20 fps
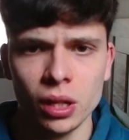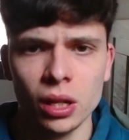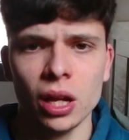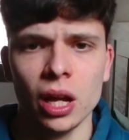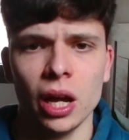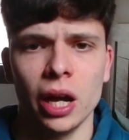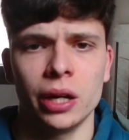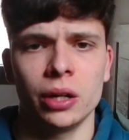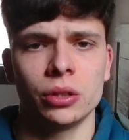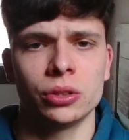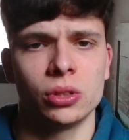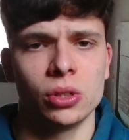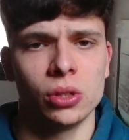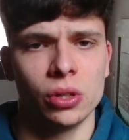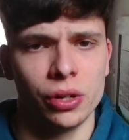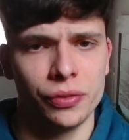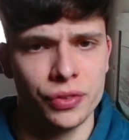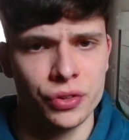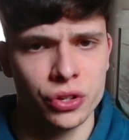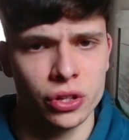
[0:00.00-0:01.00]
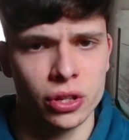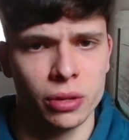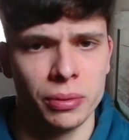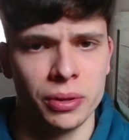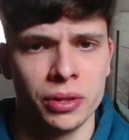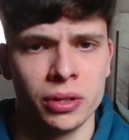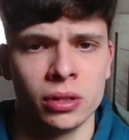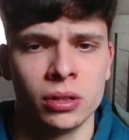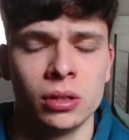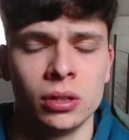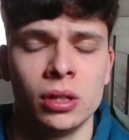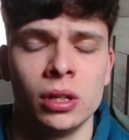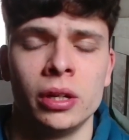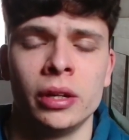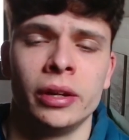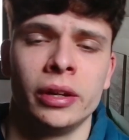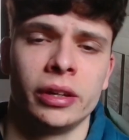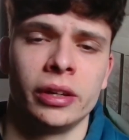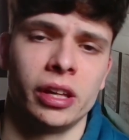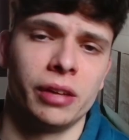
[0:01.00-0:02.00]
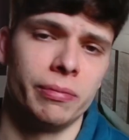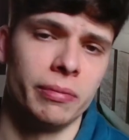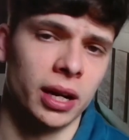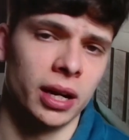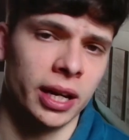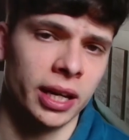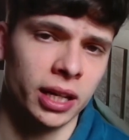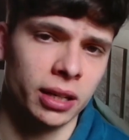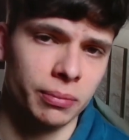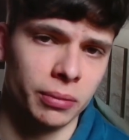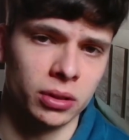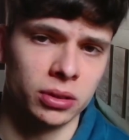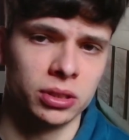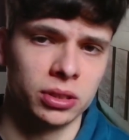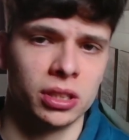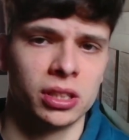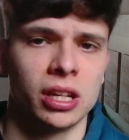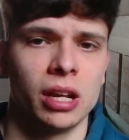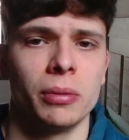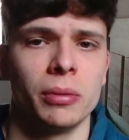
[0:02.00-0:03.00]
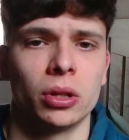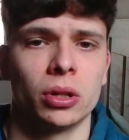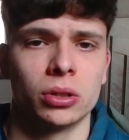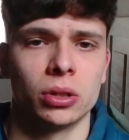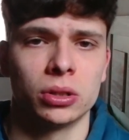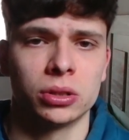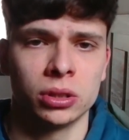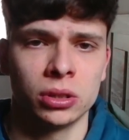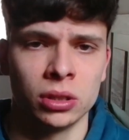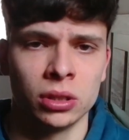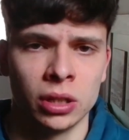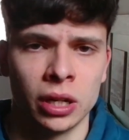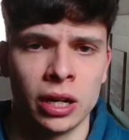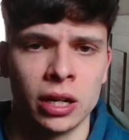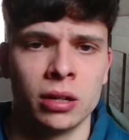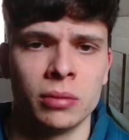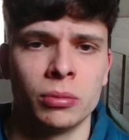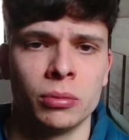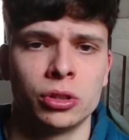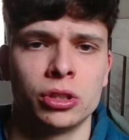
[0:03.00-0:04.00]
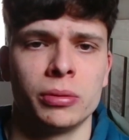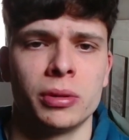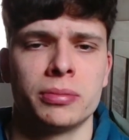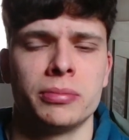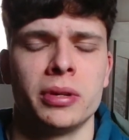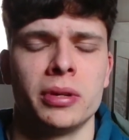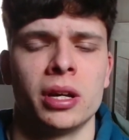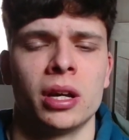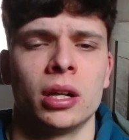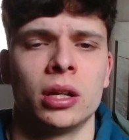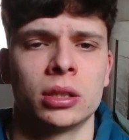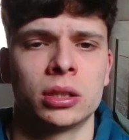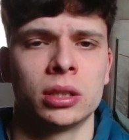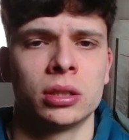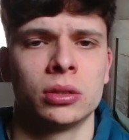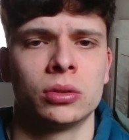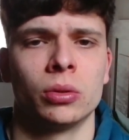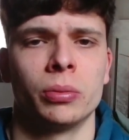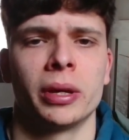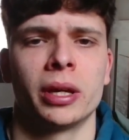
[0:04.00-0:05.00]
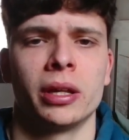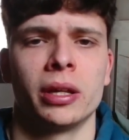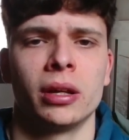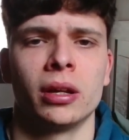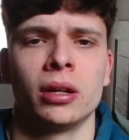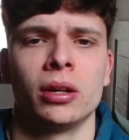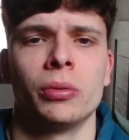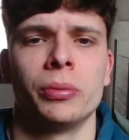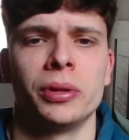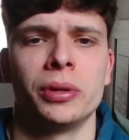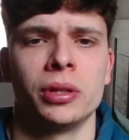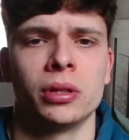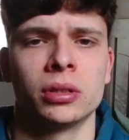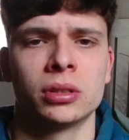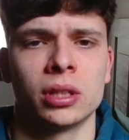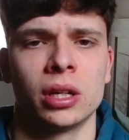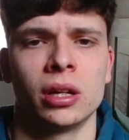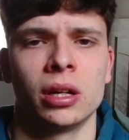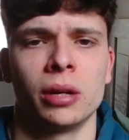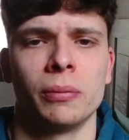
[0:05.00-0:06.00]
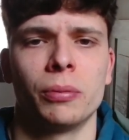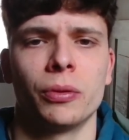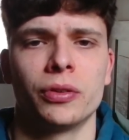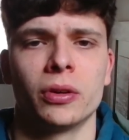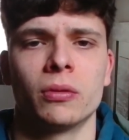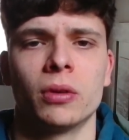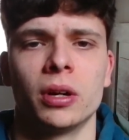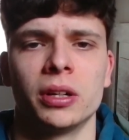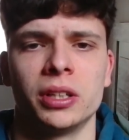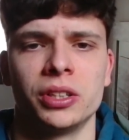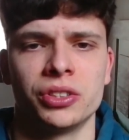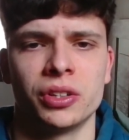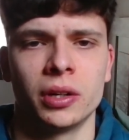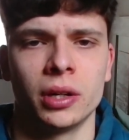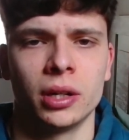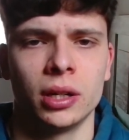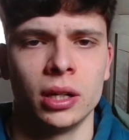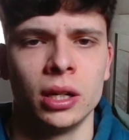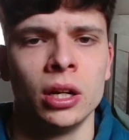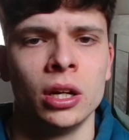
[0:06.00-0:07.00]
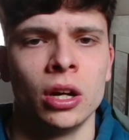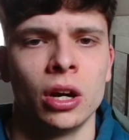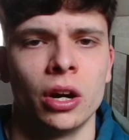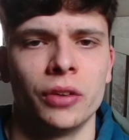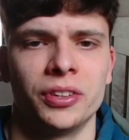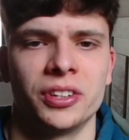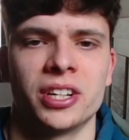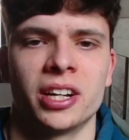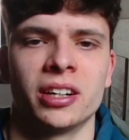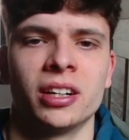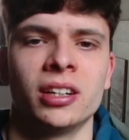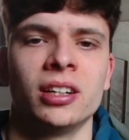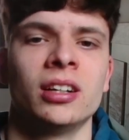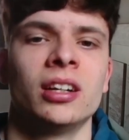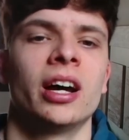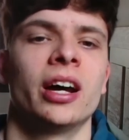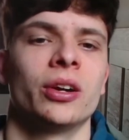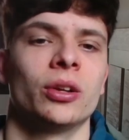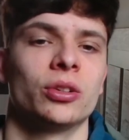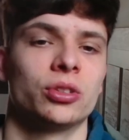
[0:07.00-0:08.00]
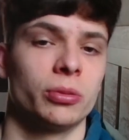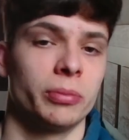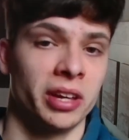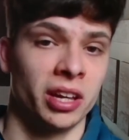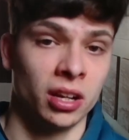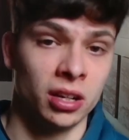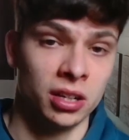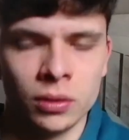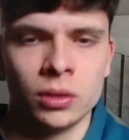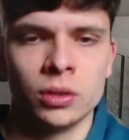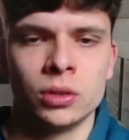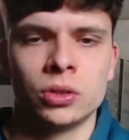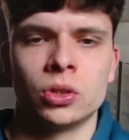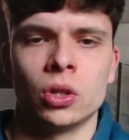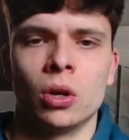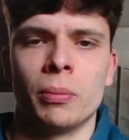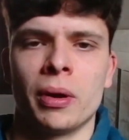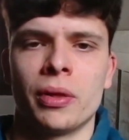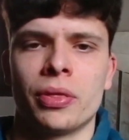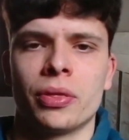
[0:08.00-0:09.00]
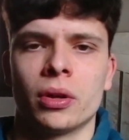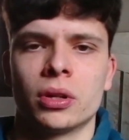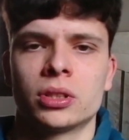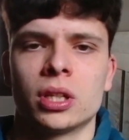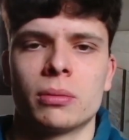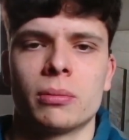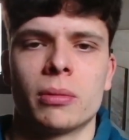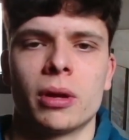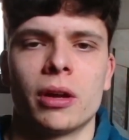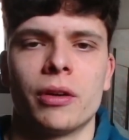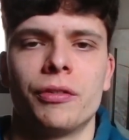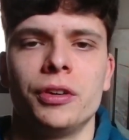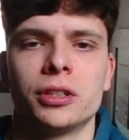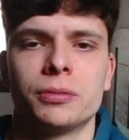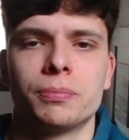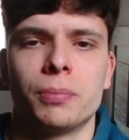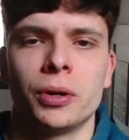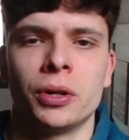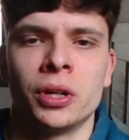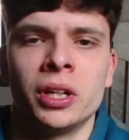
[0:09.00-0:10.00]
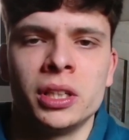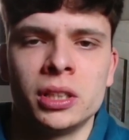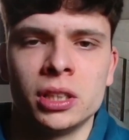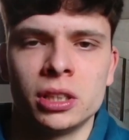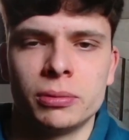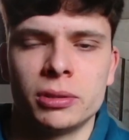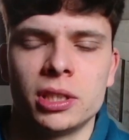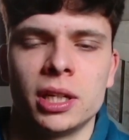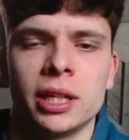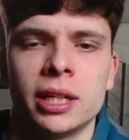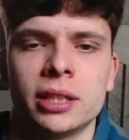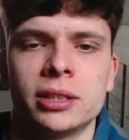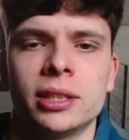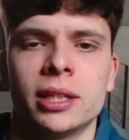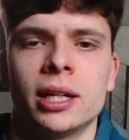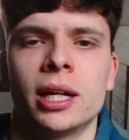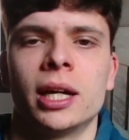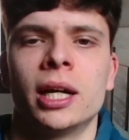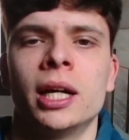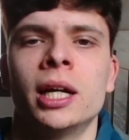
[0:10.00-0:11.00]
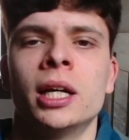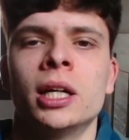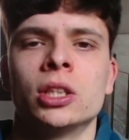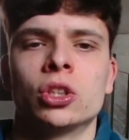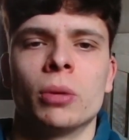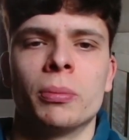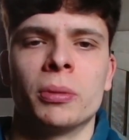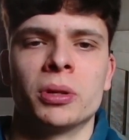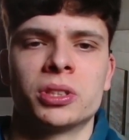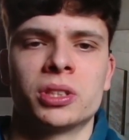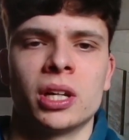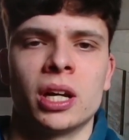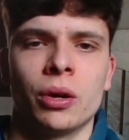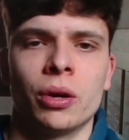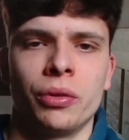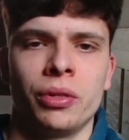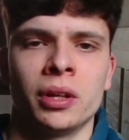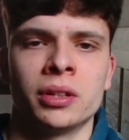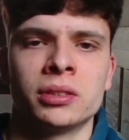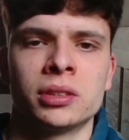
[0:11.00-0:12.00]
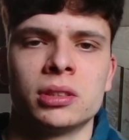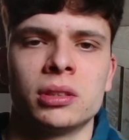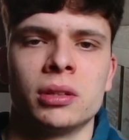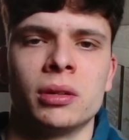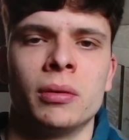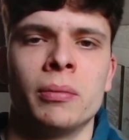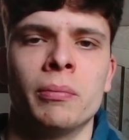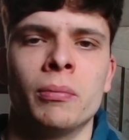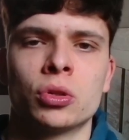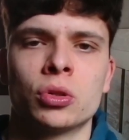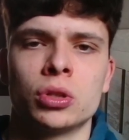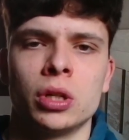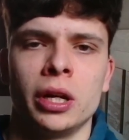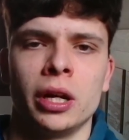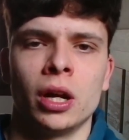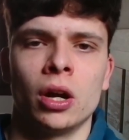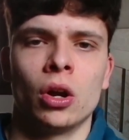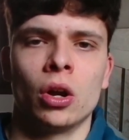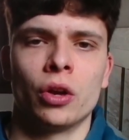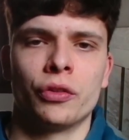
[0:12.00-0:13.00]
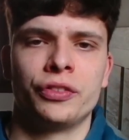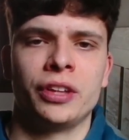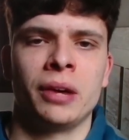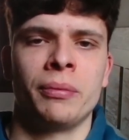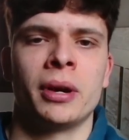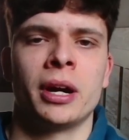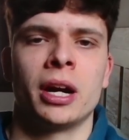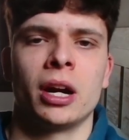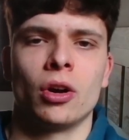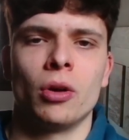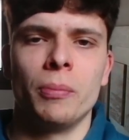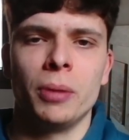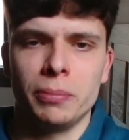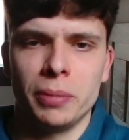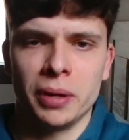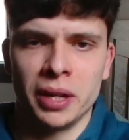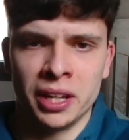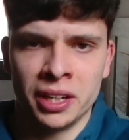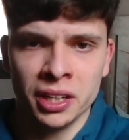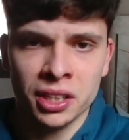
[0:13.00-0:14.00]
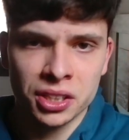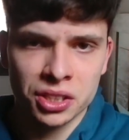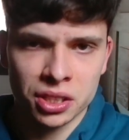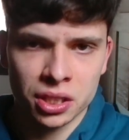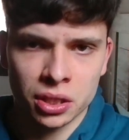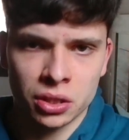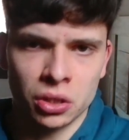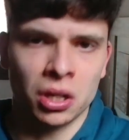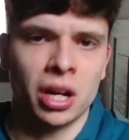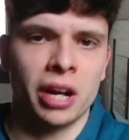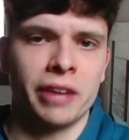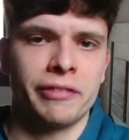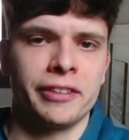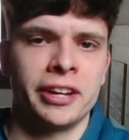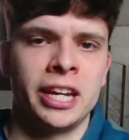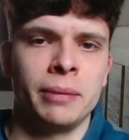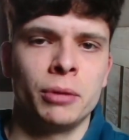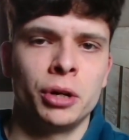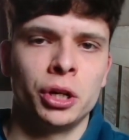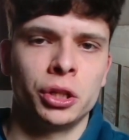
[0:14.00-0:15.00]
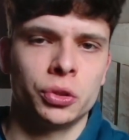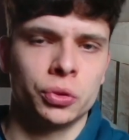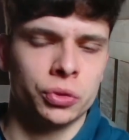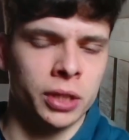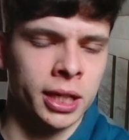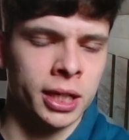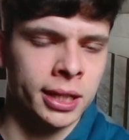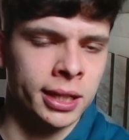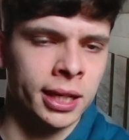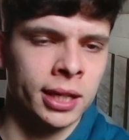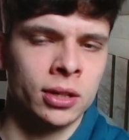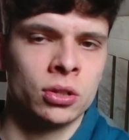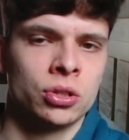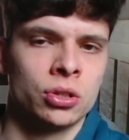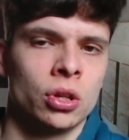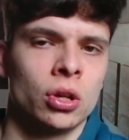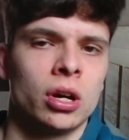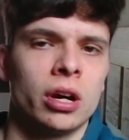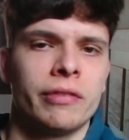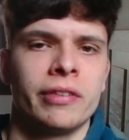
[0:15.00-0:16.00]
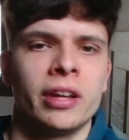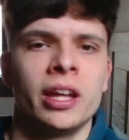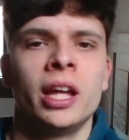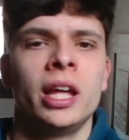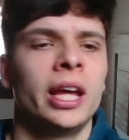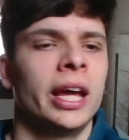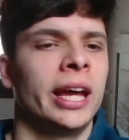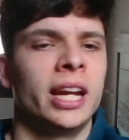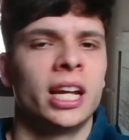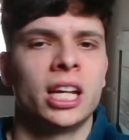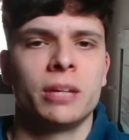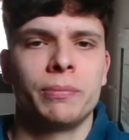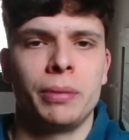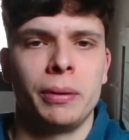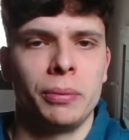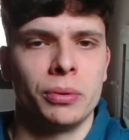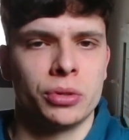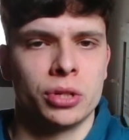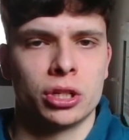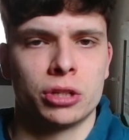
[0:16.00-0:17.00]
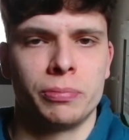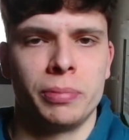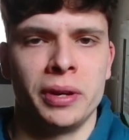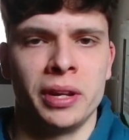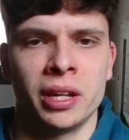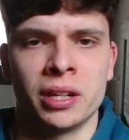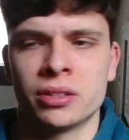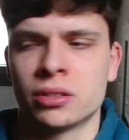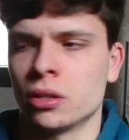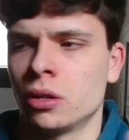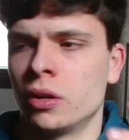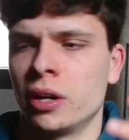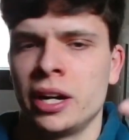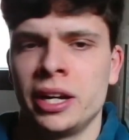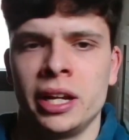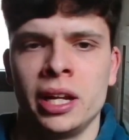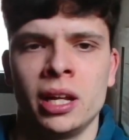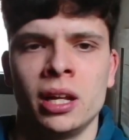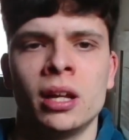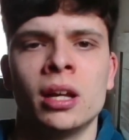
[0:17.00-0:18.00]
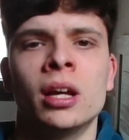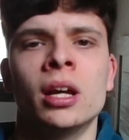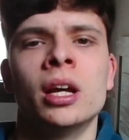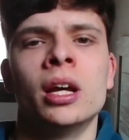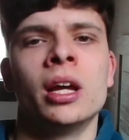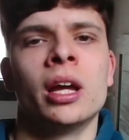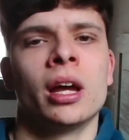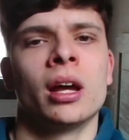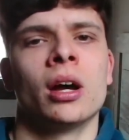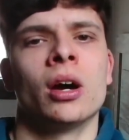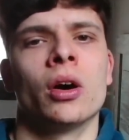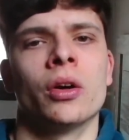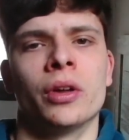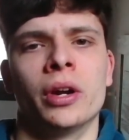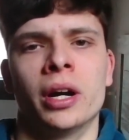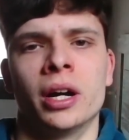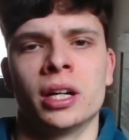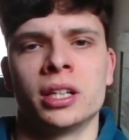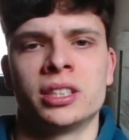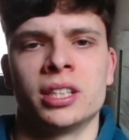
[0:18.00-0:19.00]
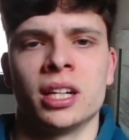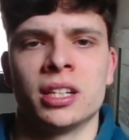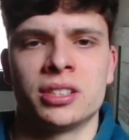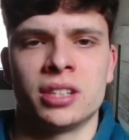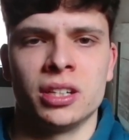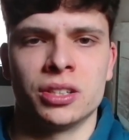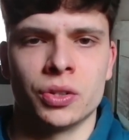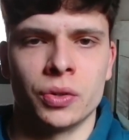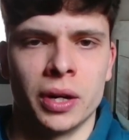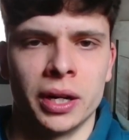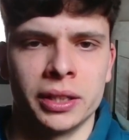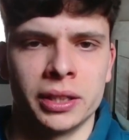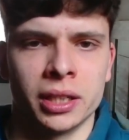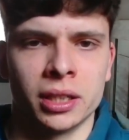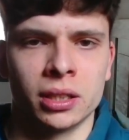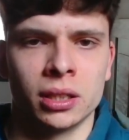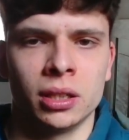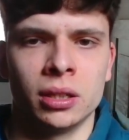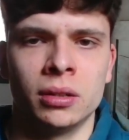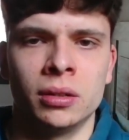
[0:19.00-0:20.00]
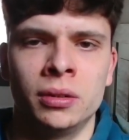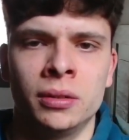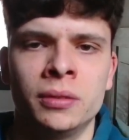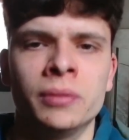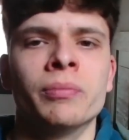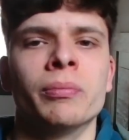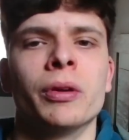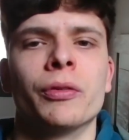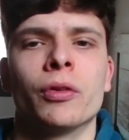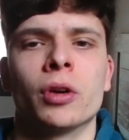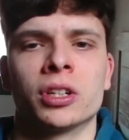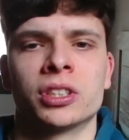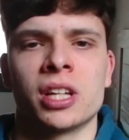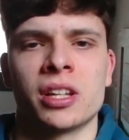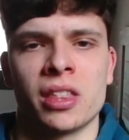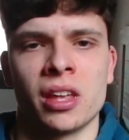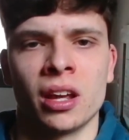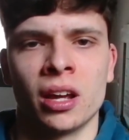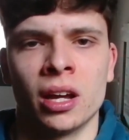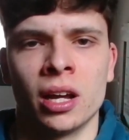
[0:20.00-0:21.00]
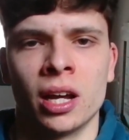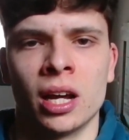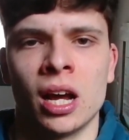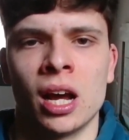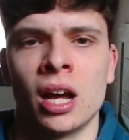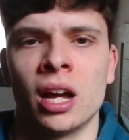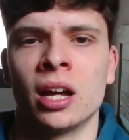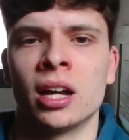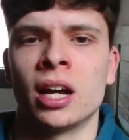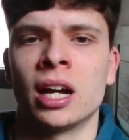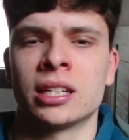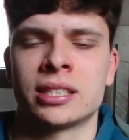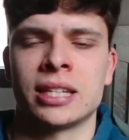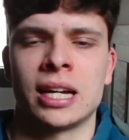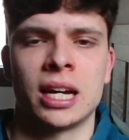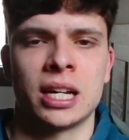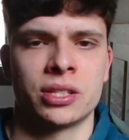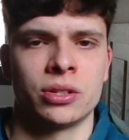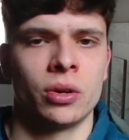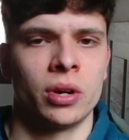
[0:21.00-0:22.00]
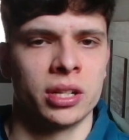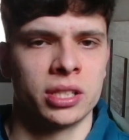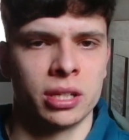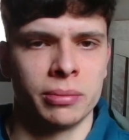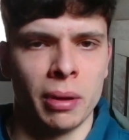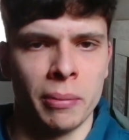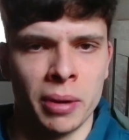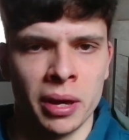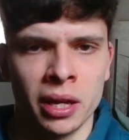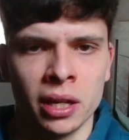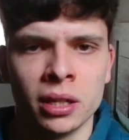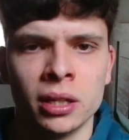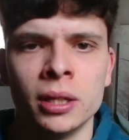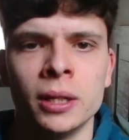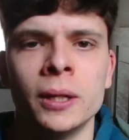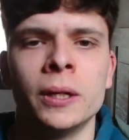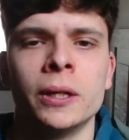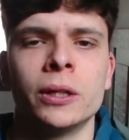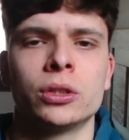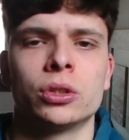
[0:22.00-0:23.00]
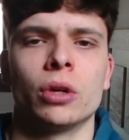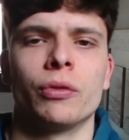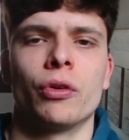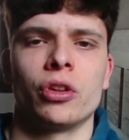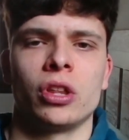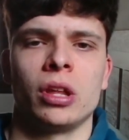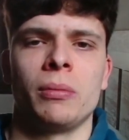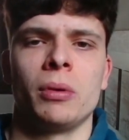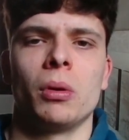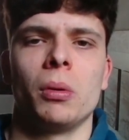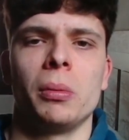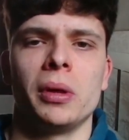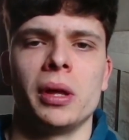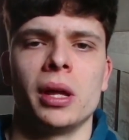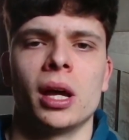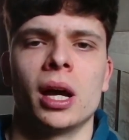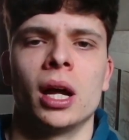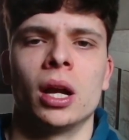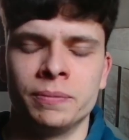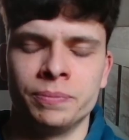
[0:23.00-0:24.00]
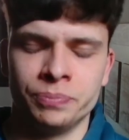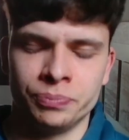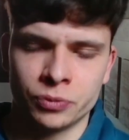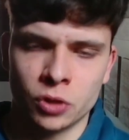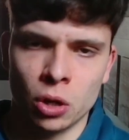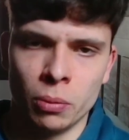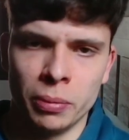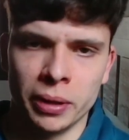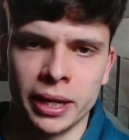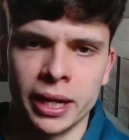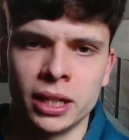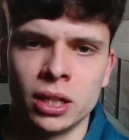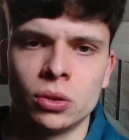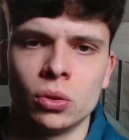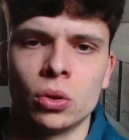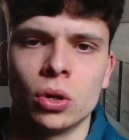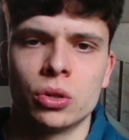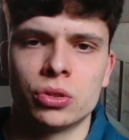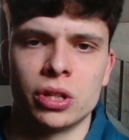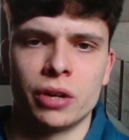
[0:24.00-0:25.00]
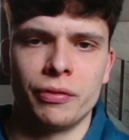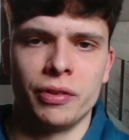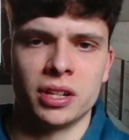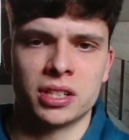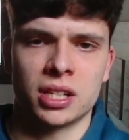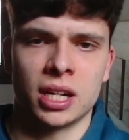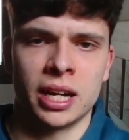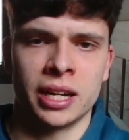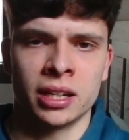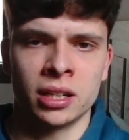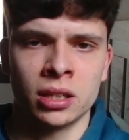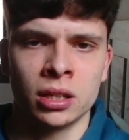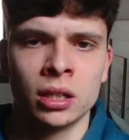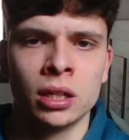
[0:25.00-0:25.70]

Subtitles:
And also, if you enjoyed the video, give me a like, because it helps me a lot also and motivates me a lot to making new videos and improve the quality in general of the channel and also my English. So my thoughts and my first point on it is basically that the Thomas audience, mostly all of them, are complete beginners, don't have any money to start, and also don't have any previous experience or any other sales skills related before starting a SaaS or a SMMA. So for them it will be a lot complicated to close their first client,